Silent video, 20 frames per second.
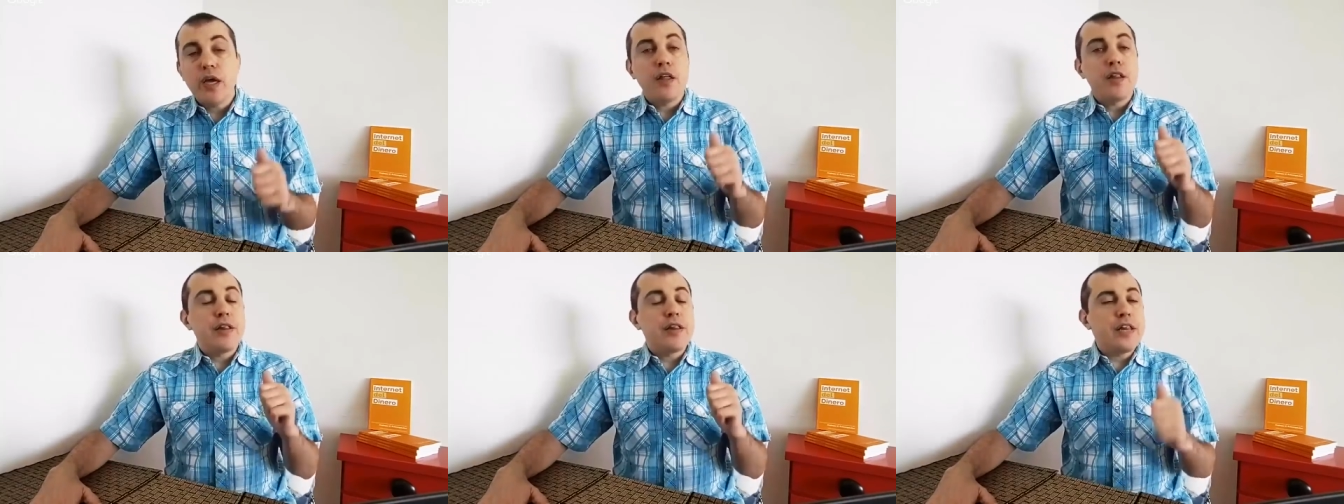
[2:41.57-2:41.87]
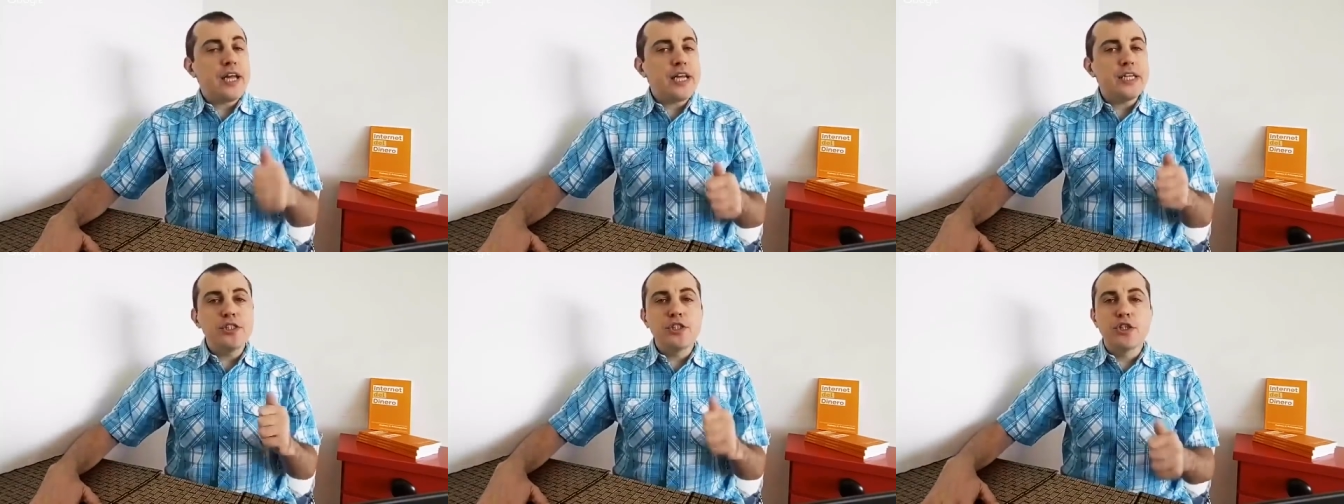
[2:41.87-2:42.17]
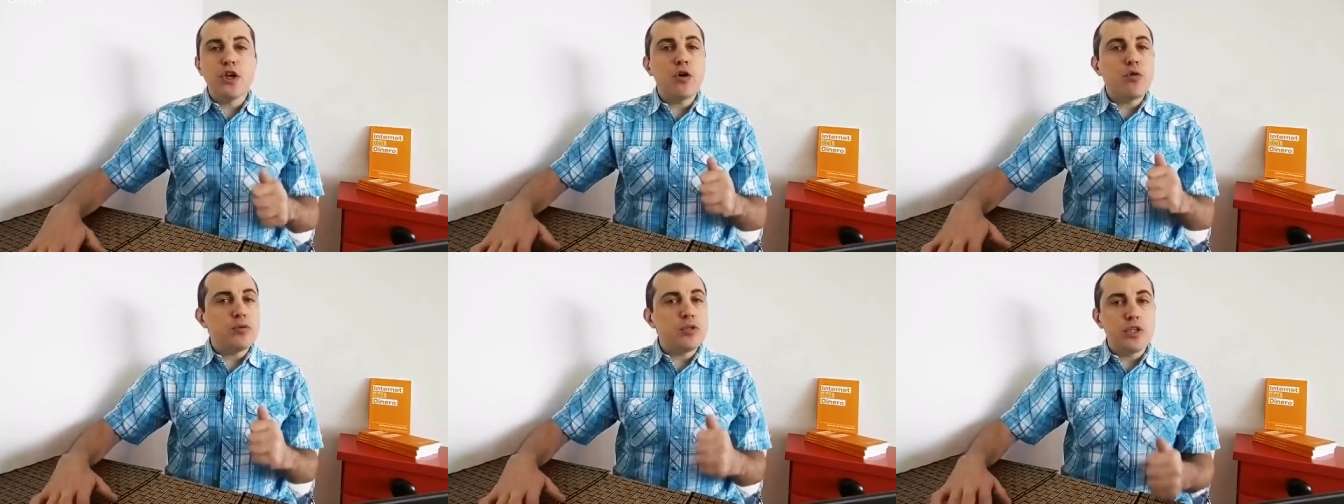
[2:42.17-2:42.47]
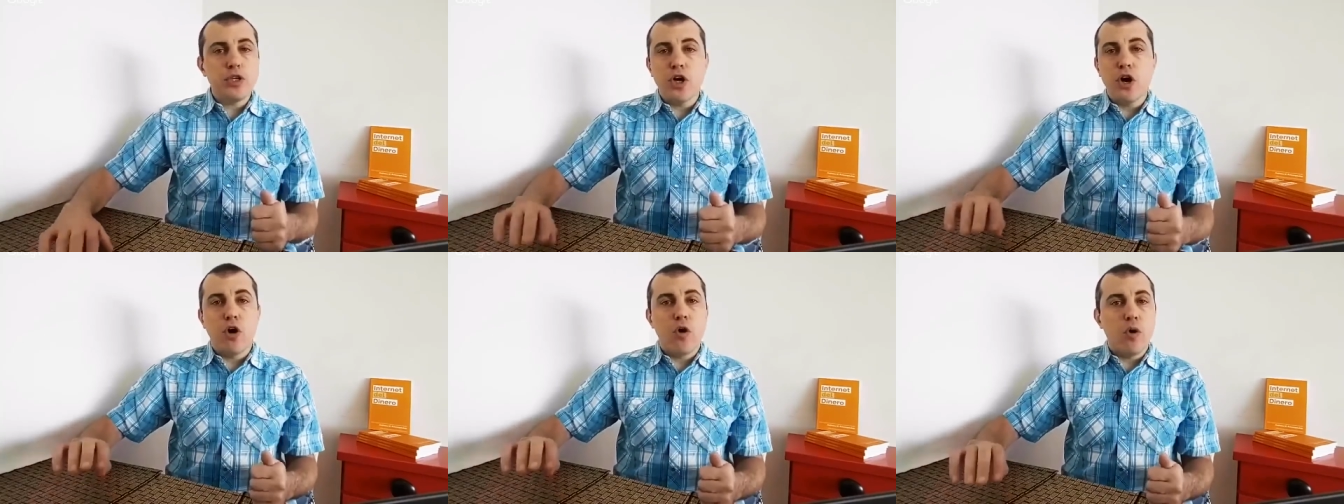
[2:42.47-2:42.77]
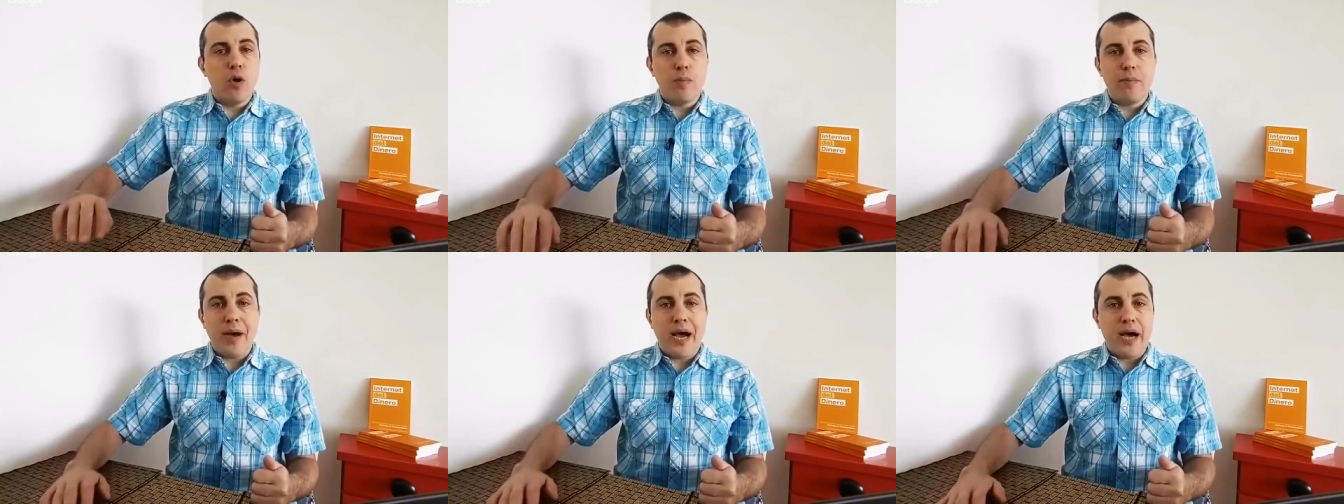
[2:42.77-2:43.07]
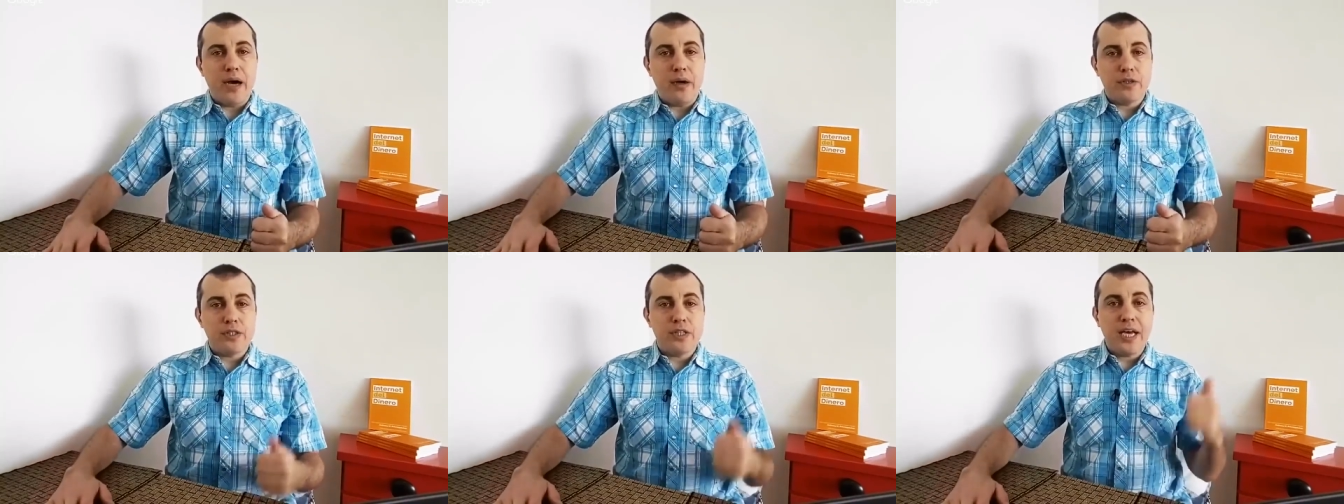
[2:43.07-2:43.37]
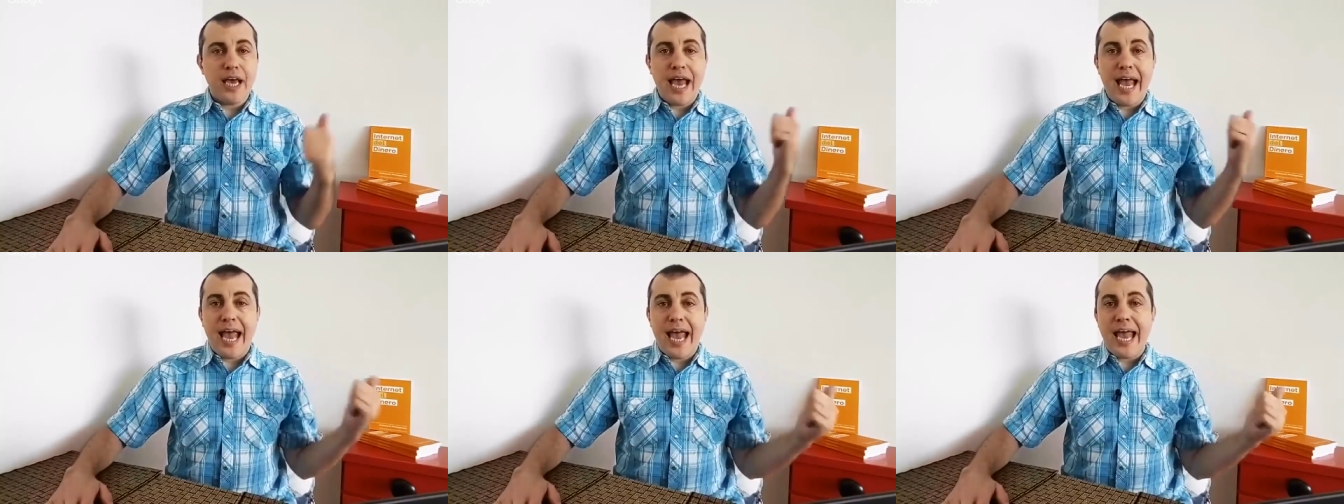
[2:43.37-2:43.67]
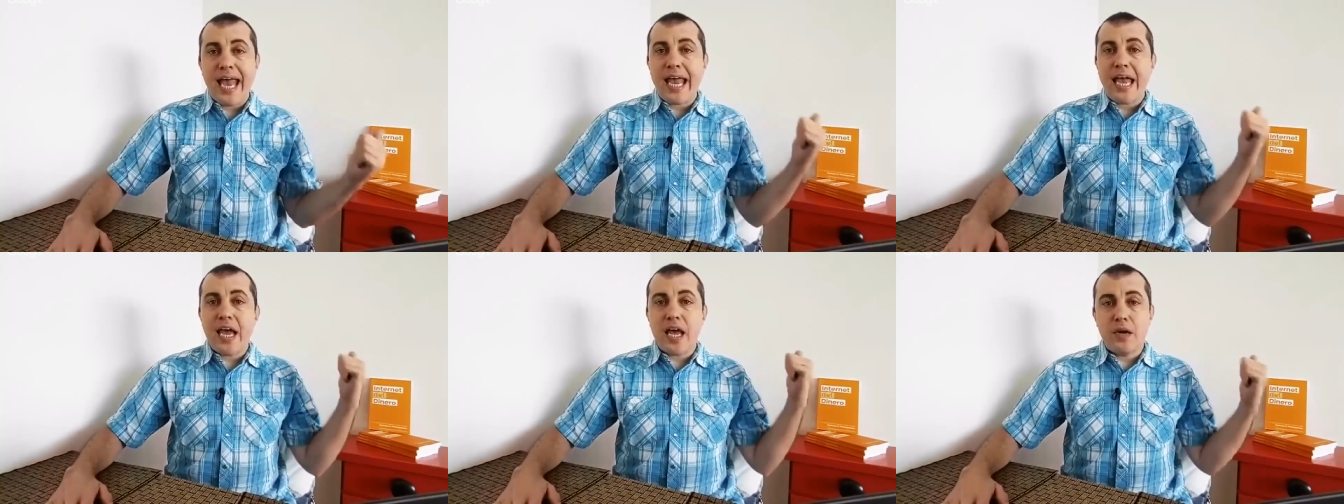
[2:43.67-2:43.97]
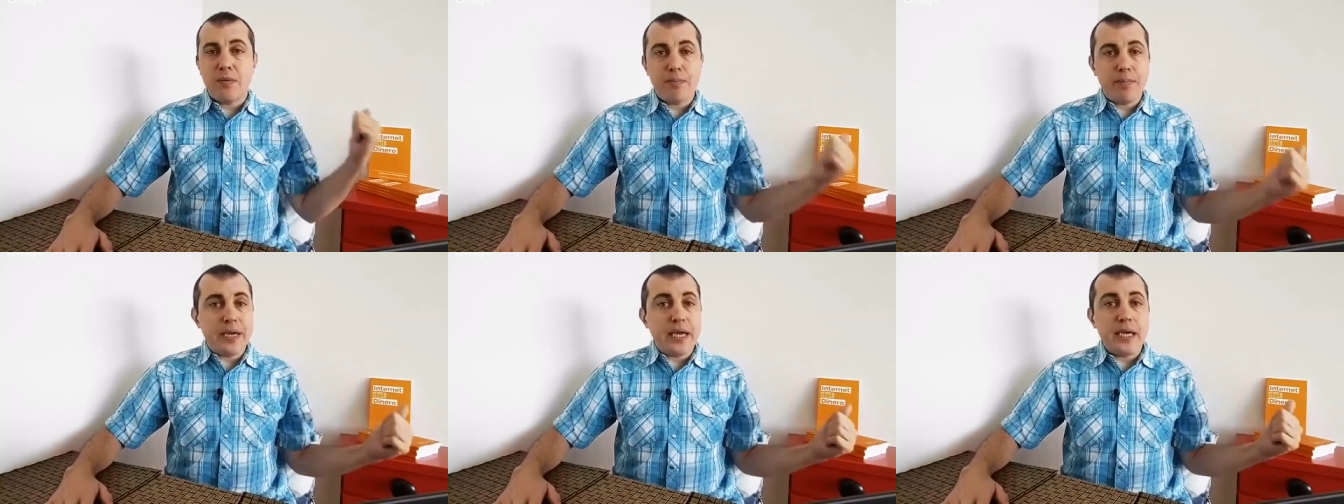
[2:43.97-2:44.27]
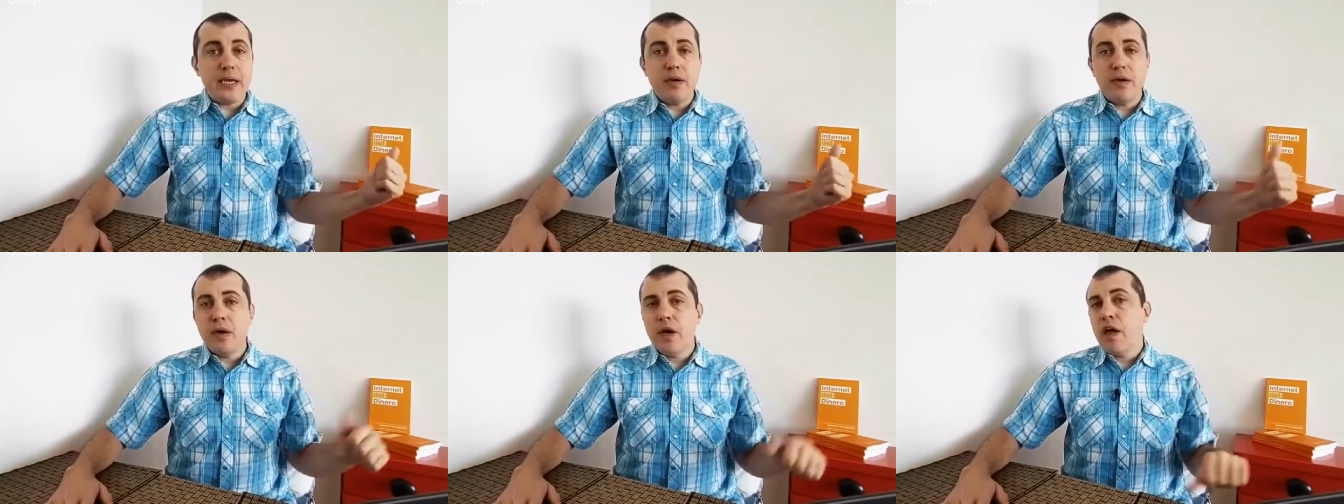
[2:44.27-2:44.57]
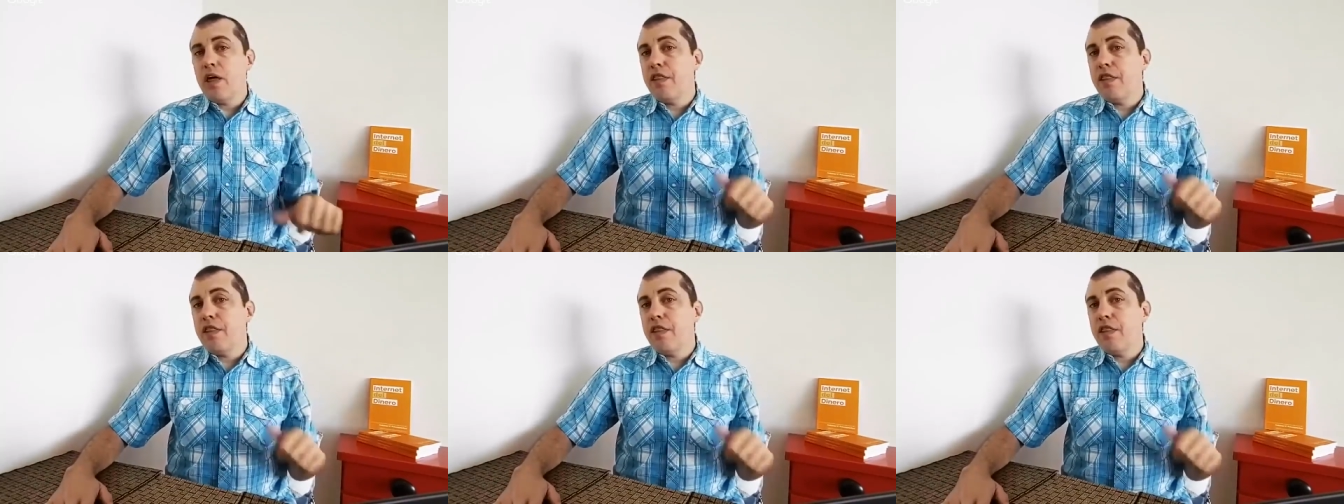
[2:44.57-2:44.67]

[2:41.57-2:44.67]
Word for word: They don't know about A and B.